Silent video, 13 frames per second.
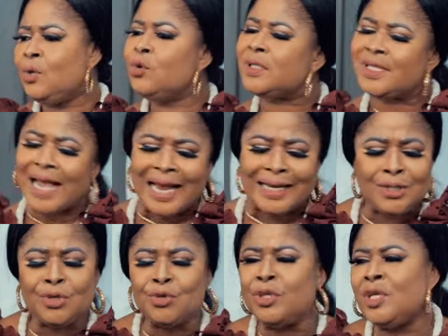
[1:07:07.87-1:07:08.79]
You
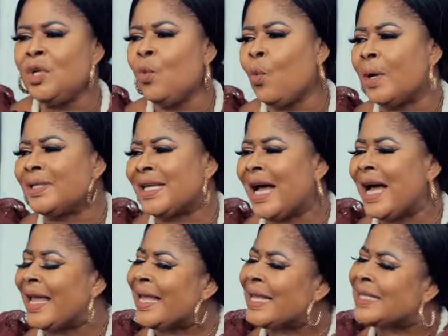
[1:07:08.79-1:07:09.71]
said you didn't want
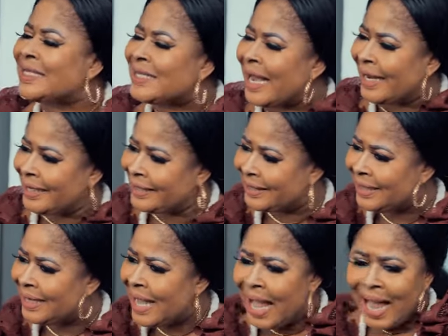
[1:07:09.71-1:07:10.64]
her inside.
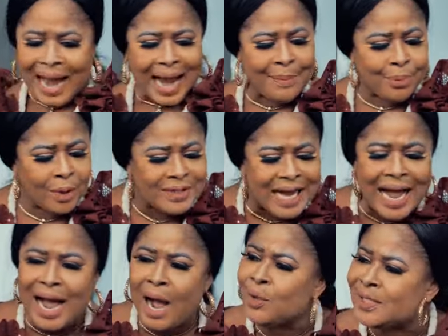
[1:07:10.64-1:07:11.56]
I brought
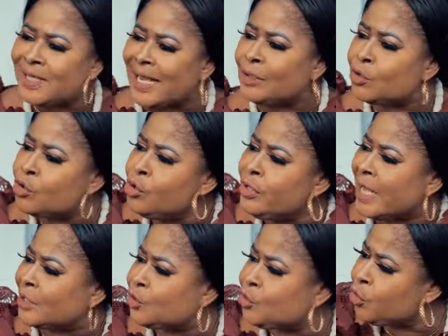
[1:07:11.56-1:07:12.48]
her outside to do
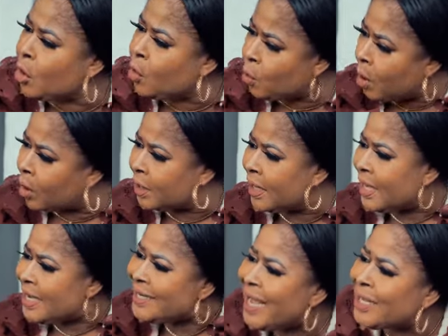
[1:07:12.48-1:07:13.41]
their studio work.
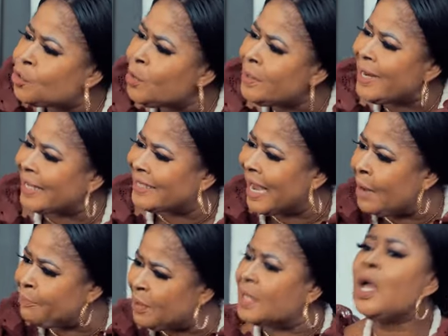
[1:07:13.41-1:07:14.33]
Yes, you won't let
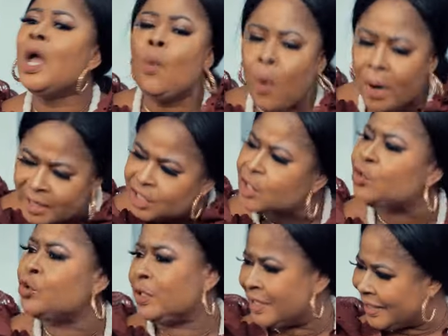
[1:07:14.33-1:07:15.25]
her be. What did she
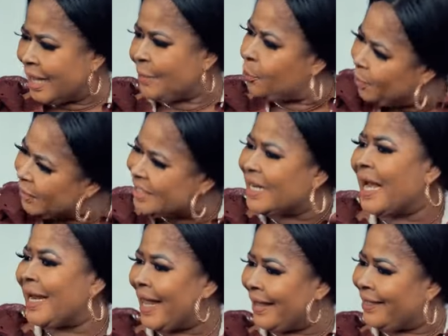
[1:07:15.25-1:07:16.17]
do this time? You're beating
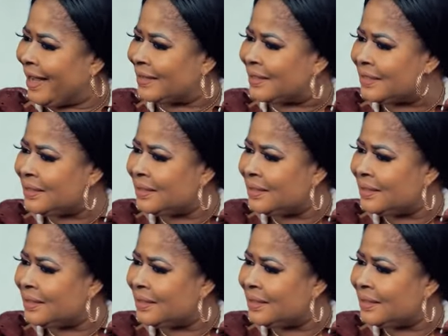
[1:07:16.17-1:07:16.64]
her like that.